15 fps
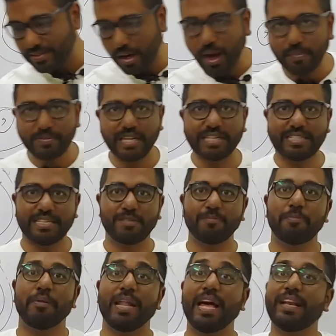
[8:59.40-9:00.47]
objects as
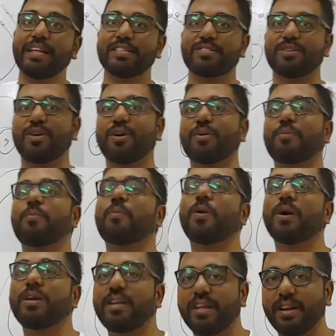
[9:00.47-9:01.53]
planets or
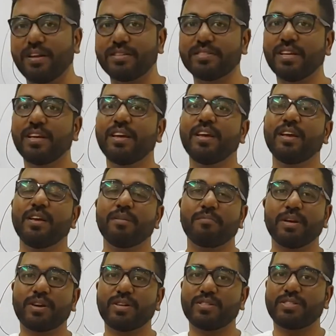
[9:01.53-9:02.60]
wanderers,
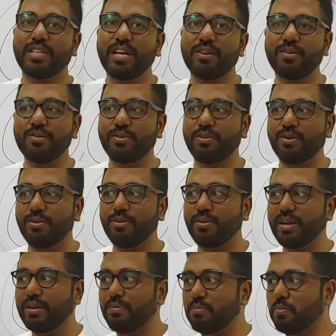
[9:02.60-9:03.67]
because they don't go
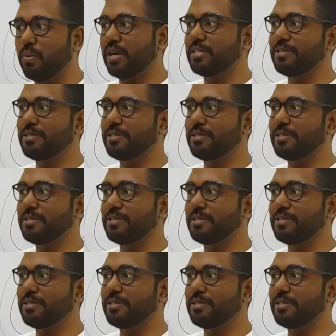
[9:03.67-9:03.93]
in one